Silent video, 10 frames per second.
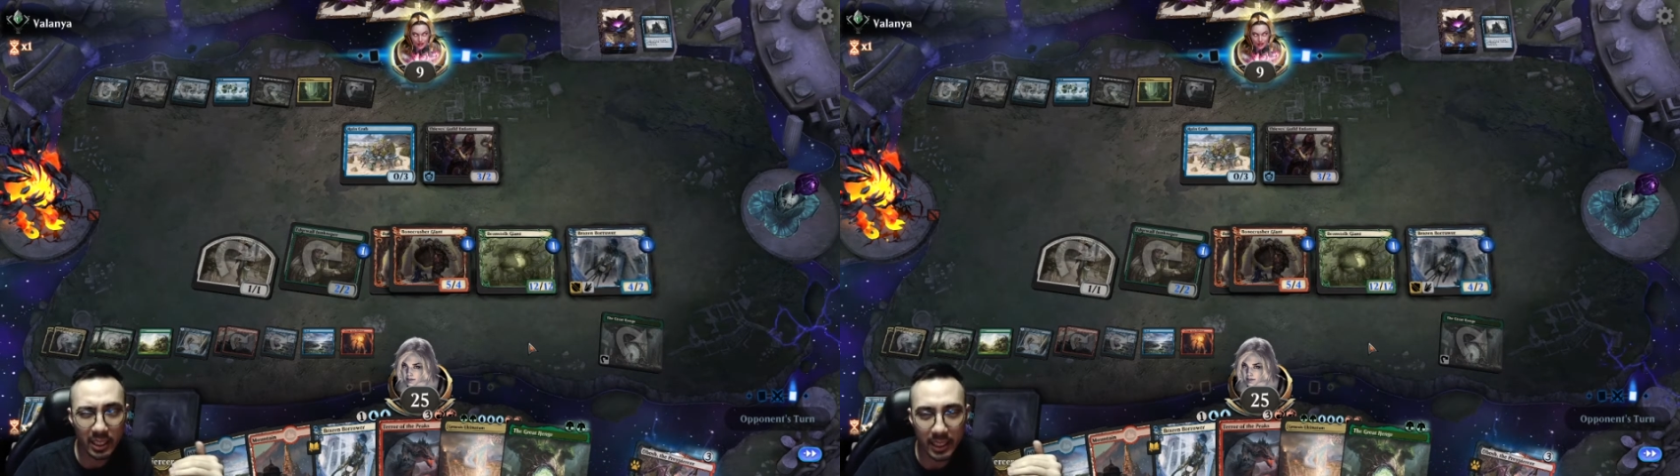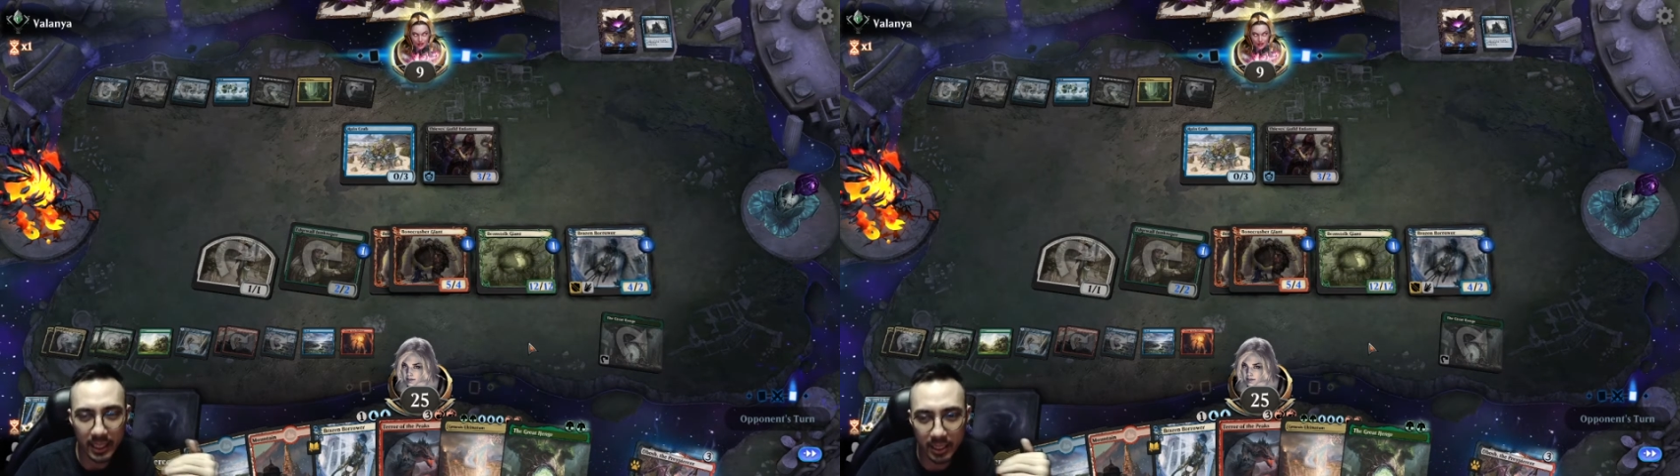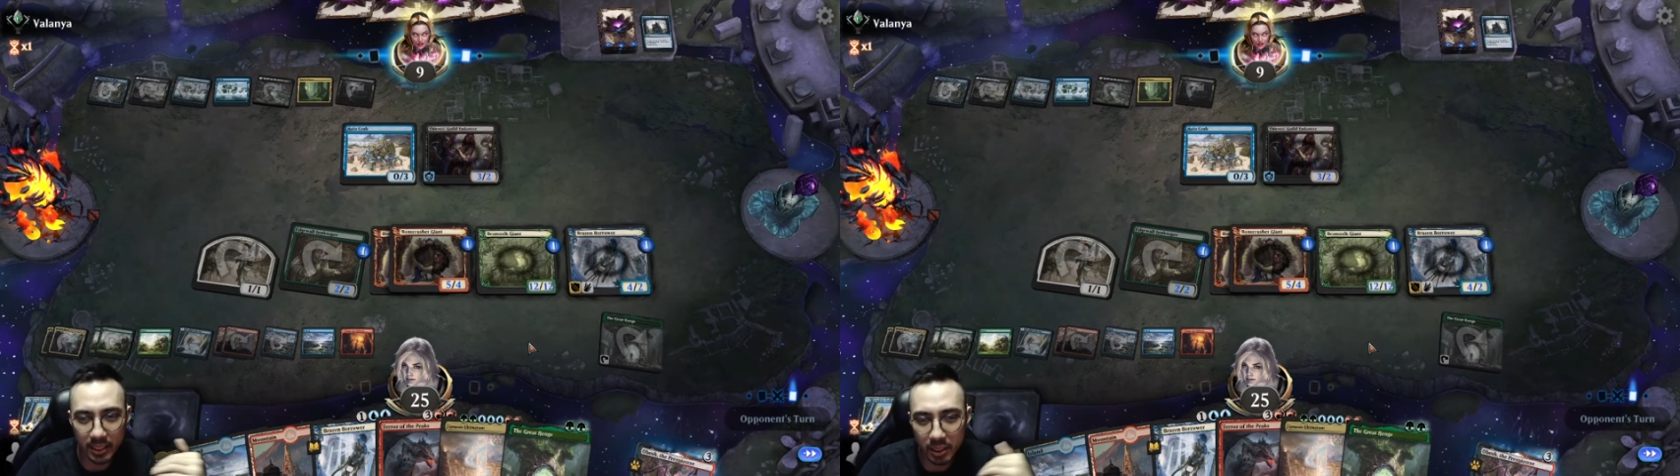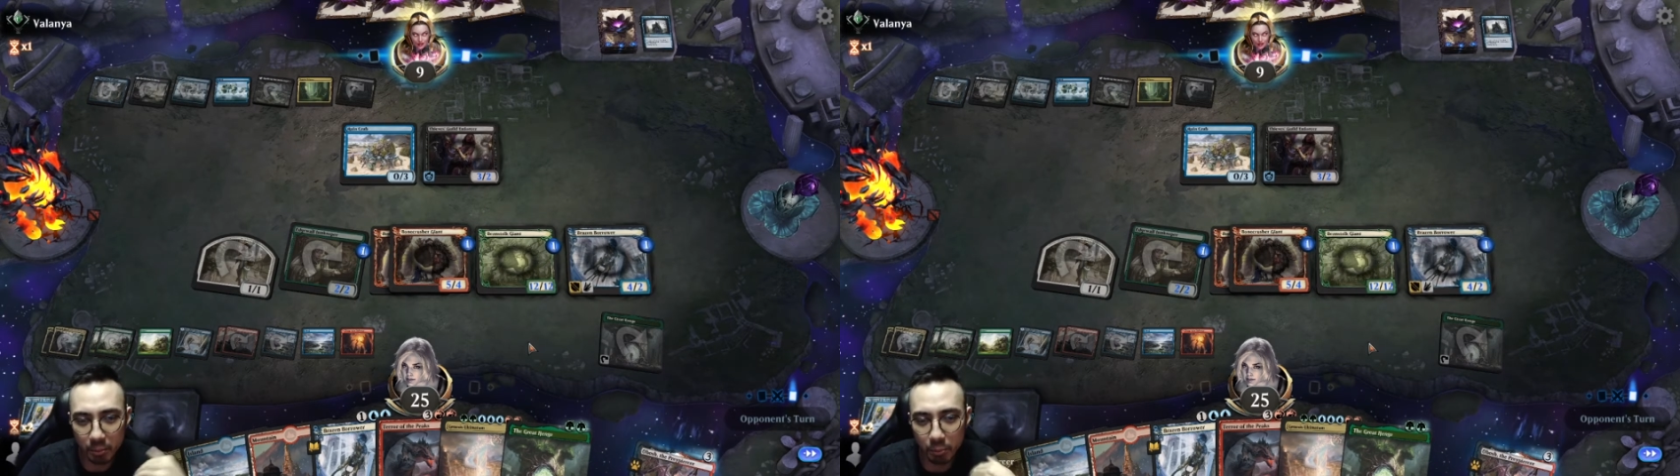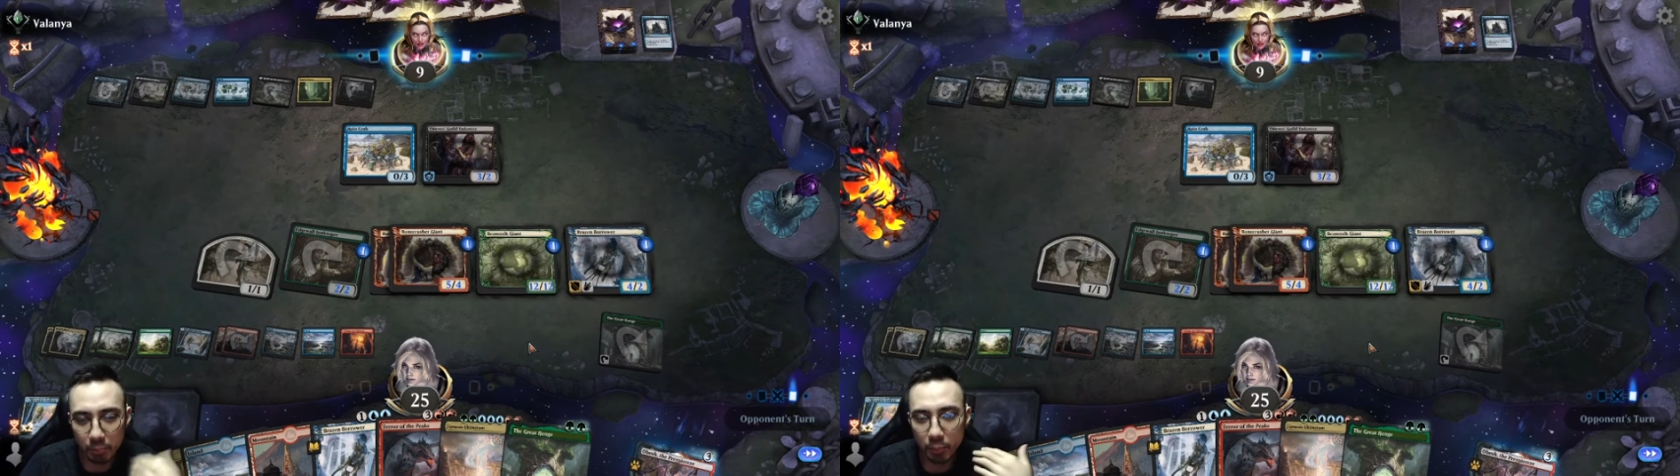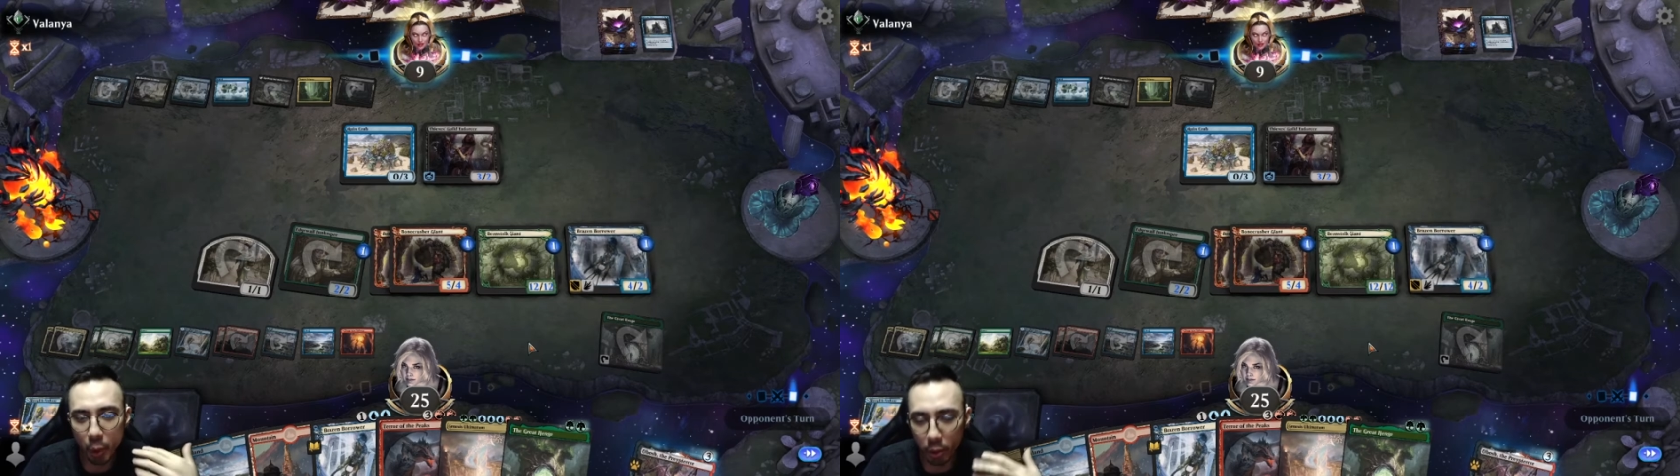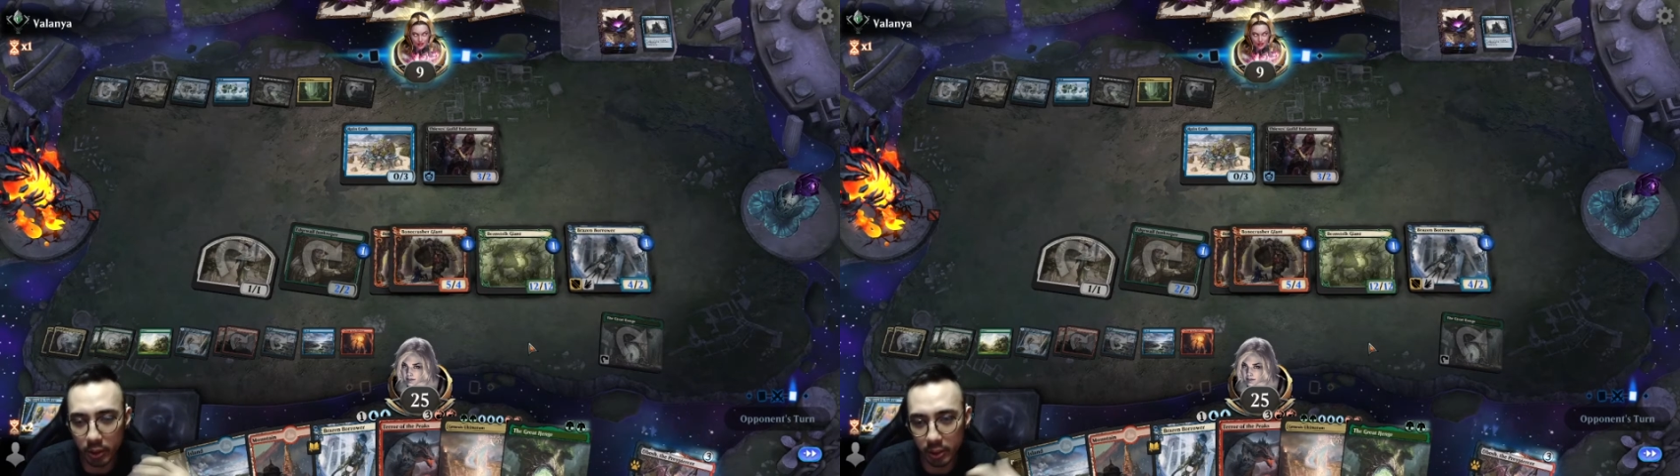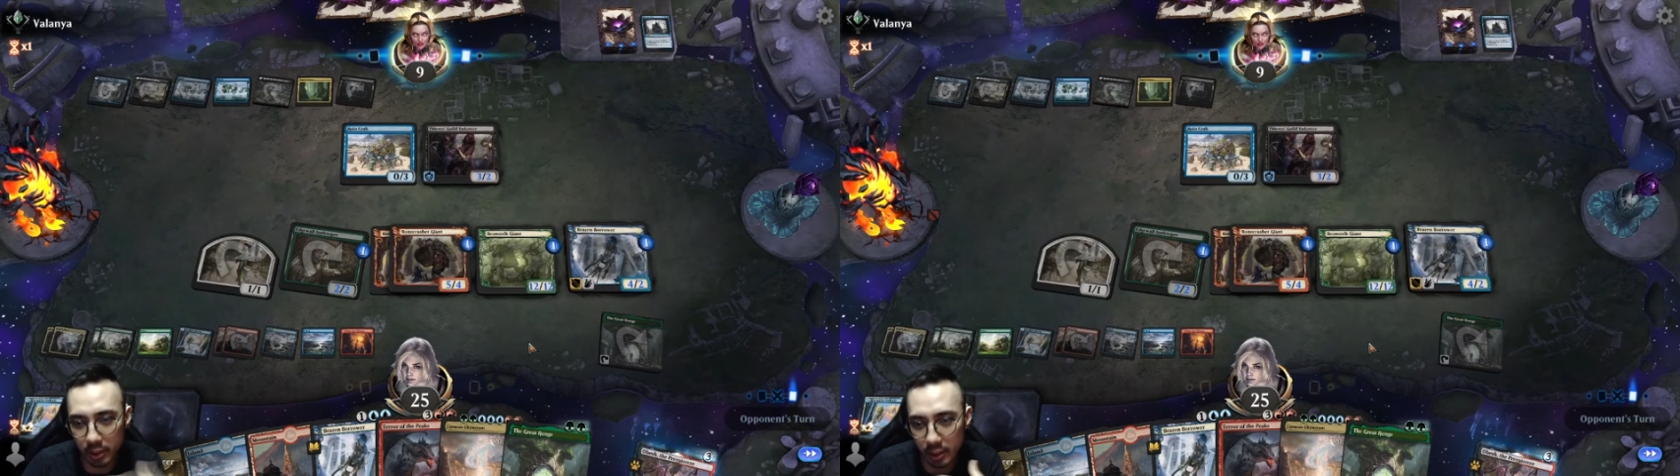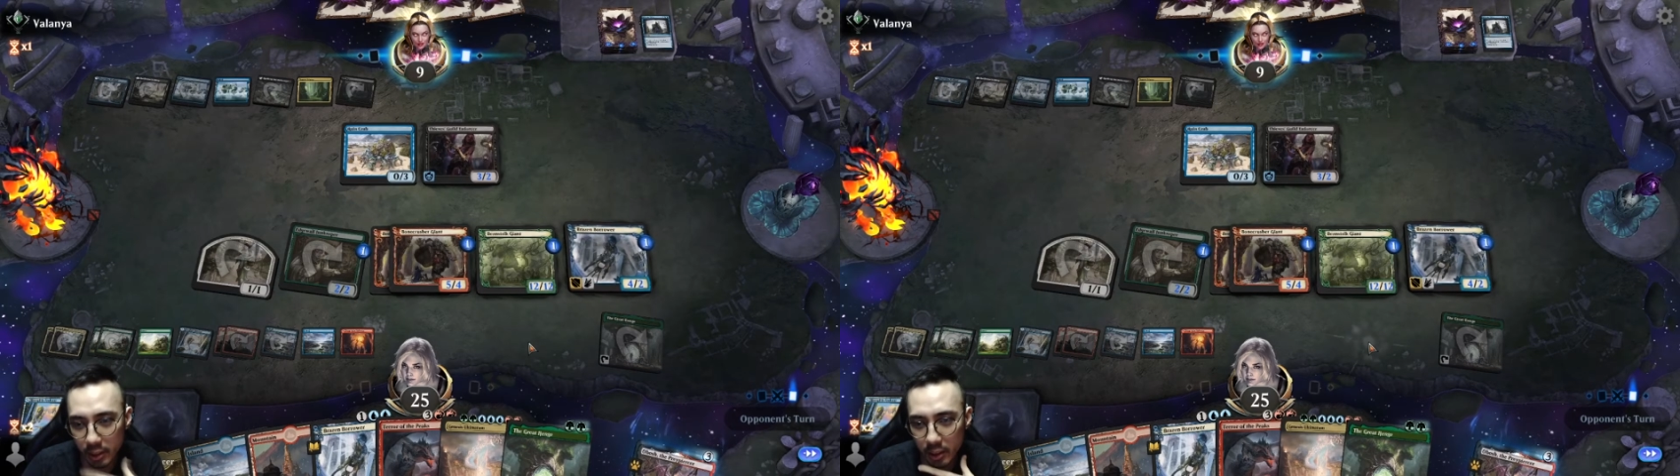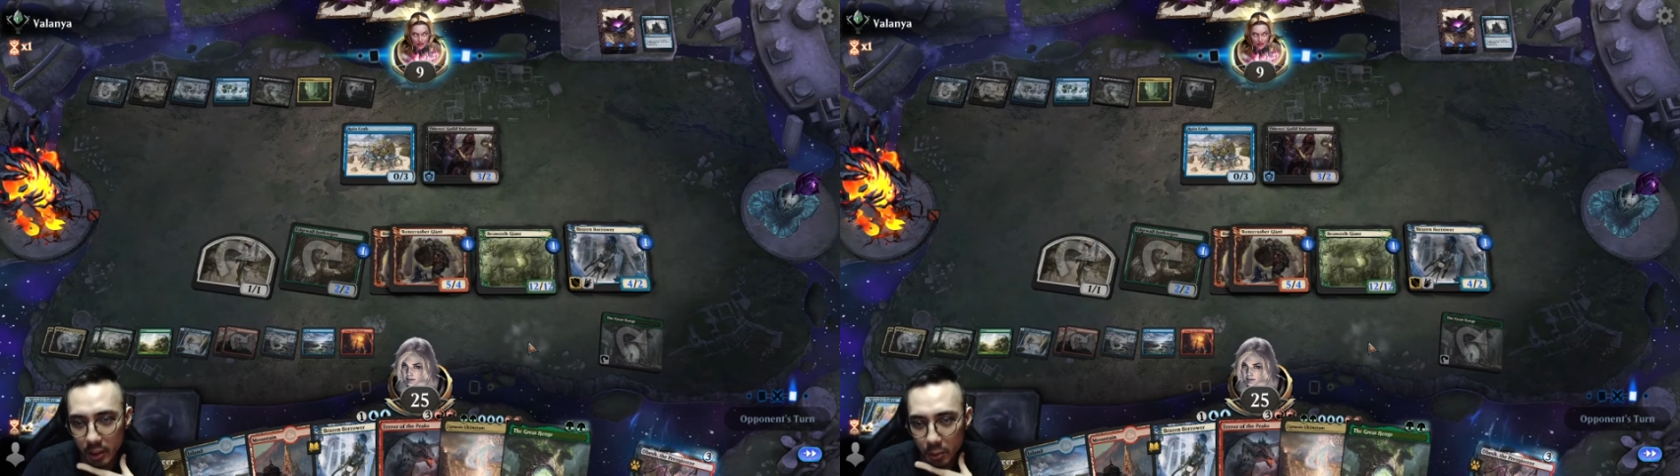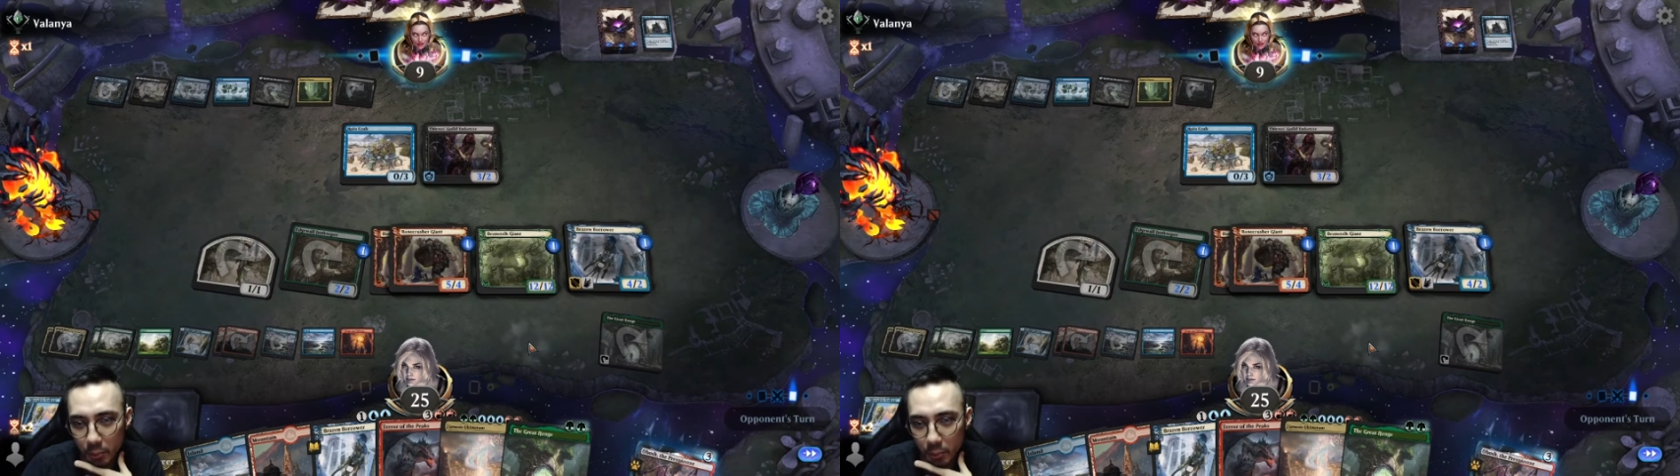its potency is